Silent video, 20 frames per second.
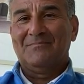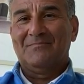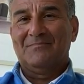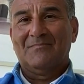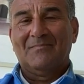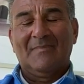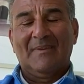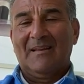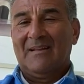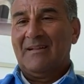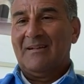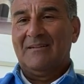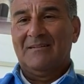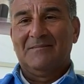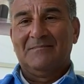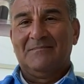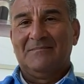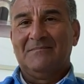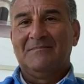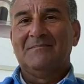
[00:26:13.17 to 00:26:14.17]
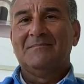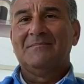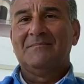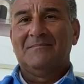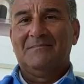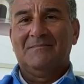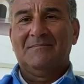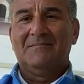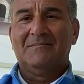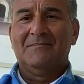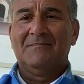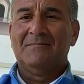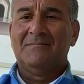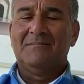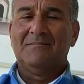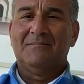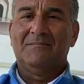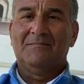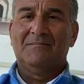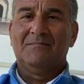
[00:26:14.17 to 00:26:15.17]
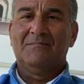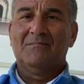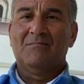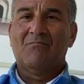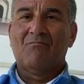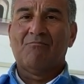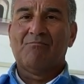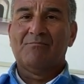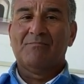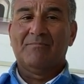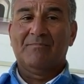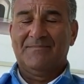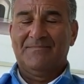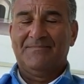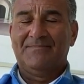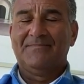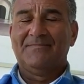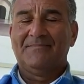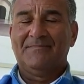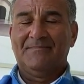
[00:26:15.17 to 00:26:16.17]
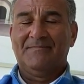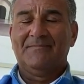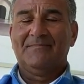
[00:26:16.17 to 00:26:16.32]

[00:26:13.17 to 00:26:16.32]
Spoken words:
This person isn't speaking.